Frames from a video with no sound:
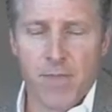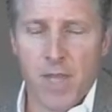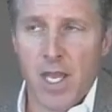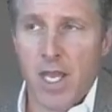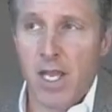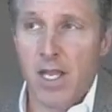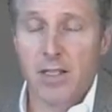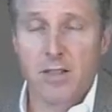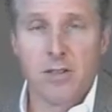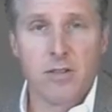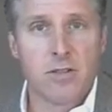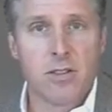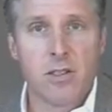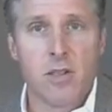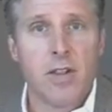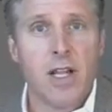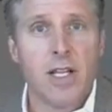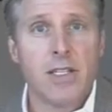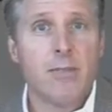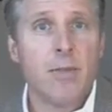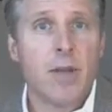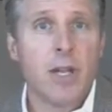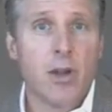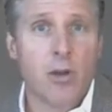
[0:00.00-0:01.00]
And so
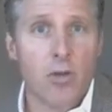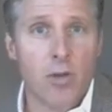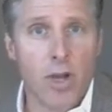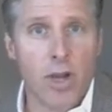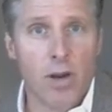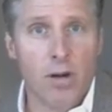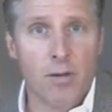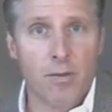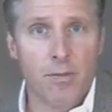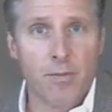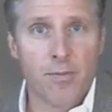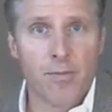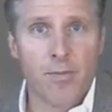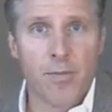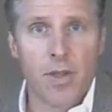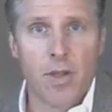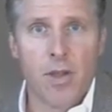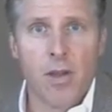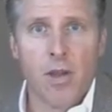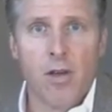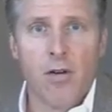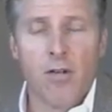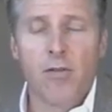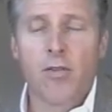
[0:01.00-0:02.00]
that's my career.
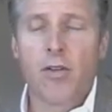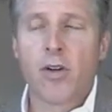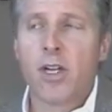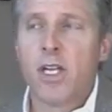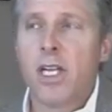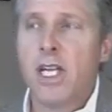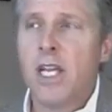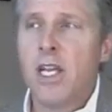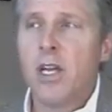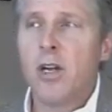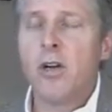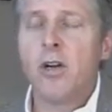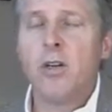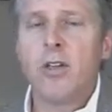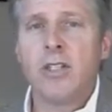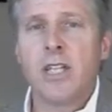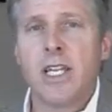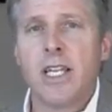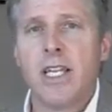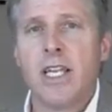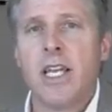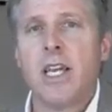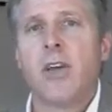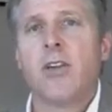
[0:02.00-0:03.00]
For years
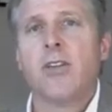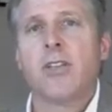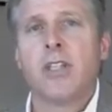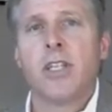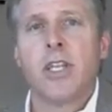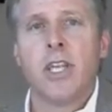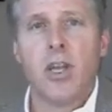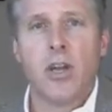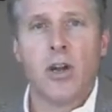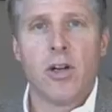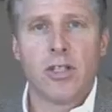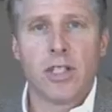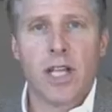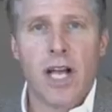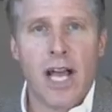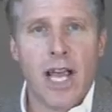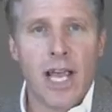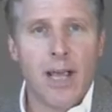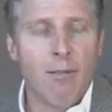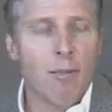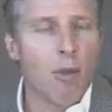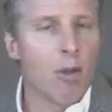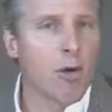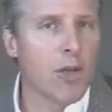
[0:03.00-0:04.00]
and years and years, I
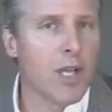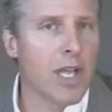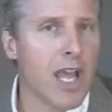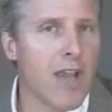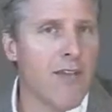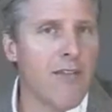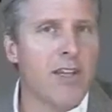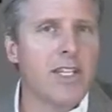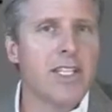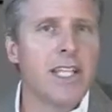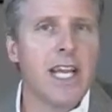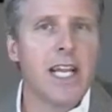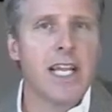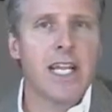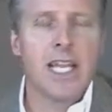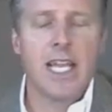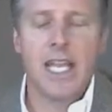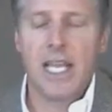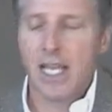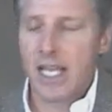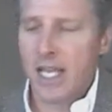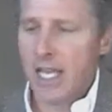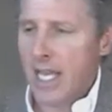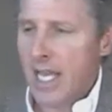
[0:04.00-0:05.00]
am learning every
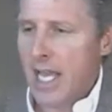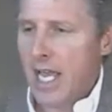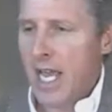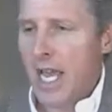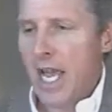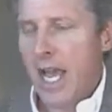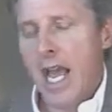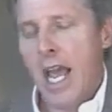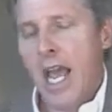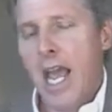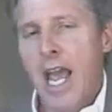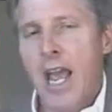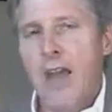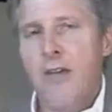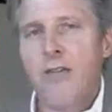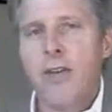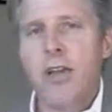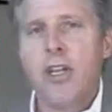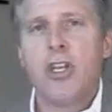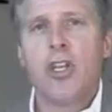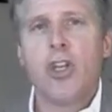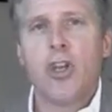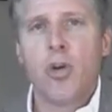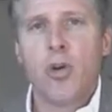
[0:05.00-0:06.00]
technique,
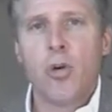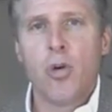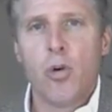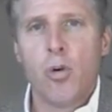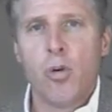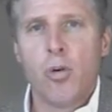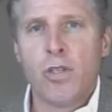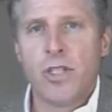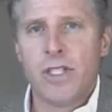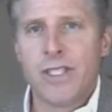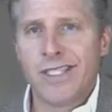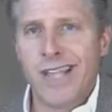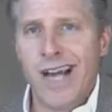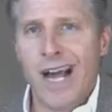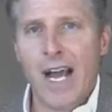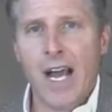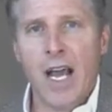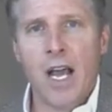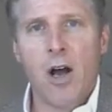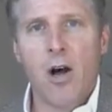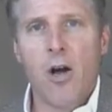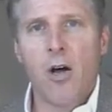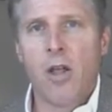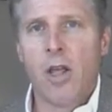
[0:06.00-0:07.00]
every new
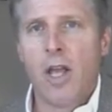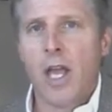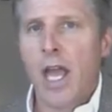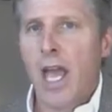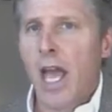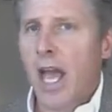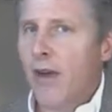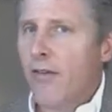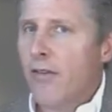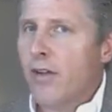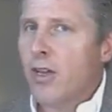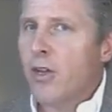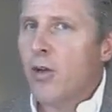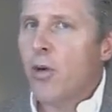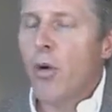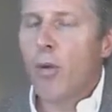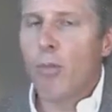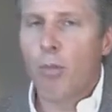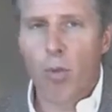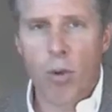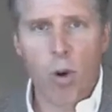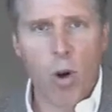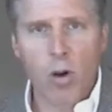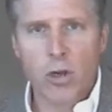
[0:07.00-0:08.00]
style, every new
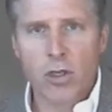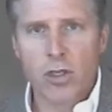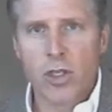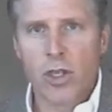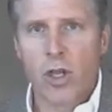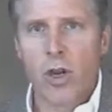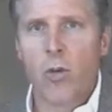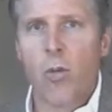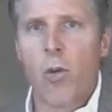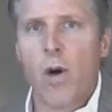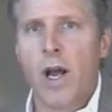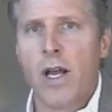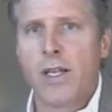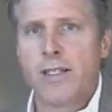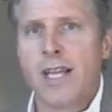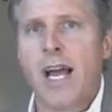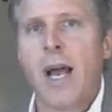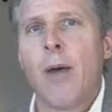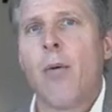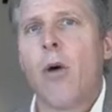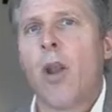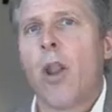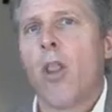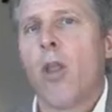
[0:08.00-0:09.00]
approach there was.
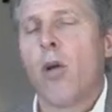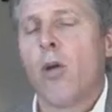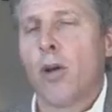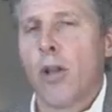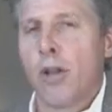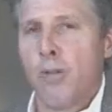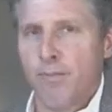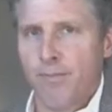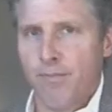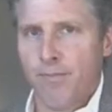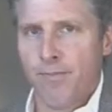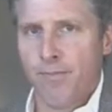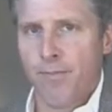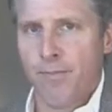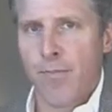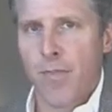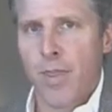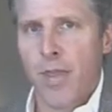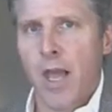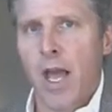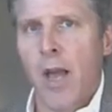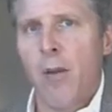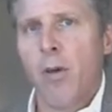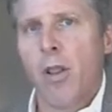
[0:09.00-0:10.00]
I want to learn it.
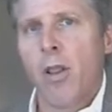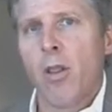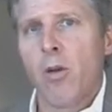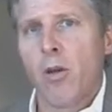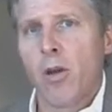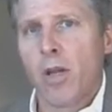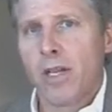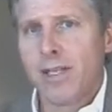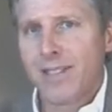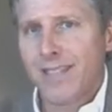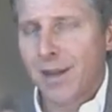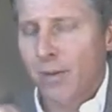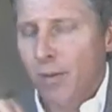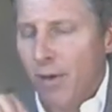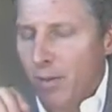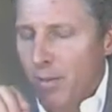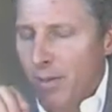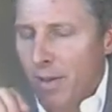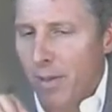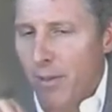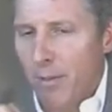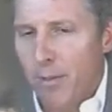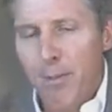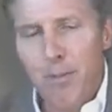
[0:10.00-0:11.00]
I want to learn it because I want to
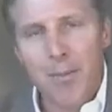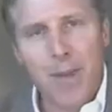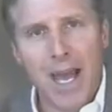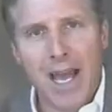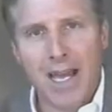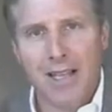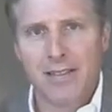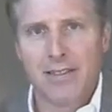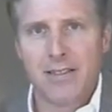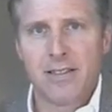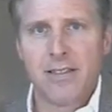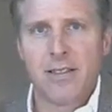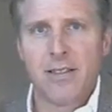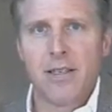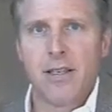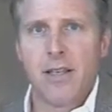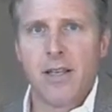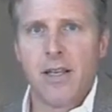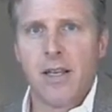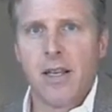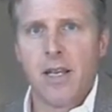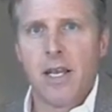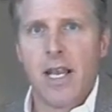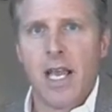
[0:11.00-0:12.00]
be the best.
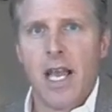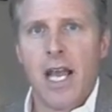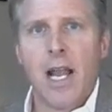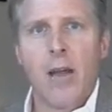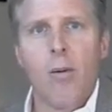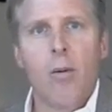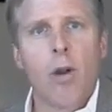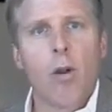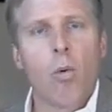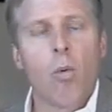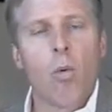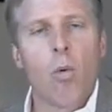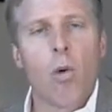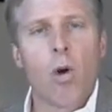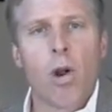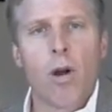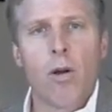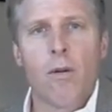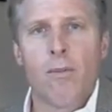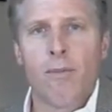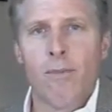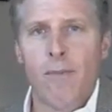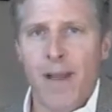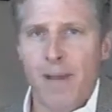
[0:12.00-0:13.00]
And I want to
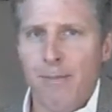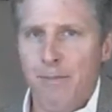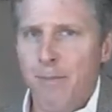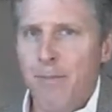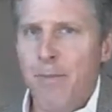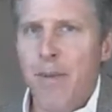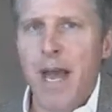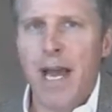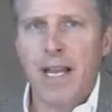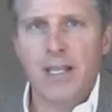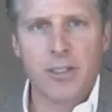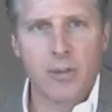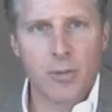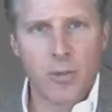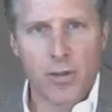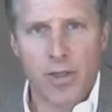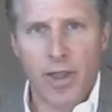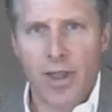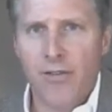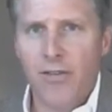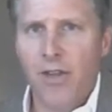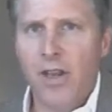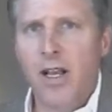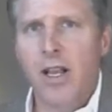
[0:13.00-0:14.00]
work my best with
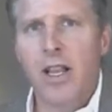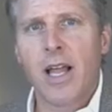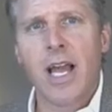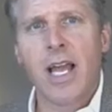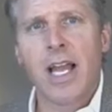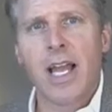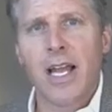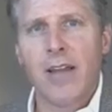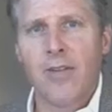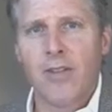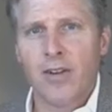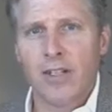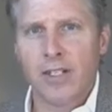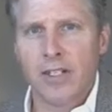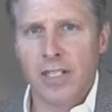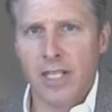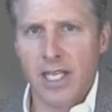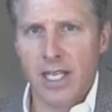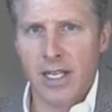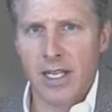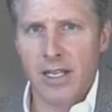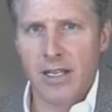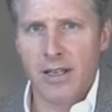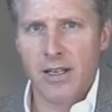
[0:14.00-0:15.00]
every client I ever
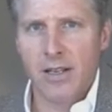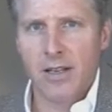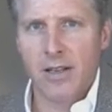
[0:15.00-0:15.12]
see.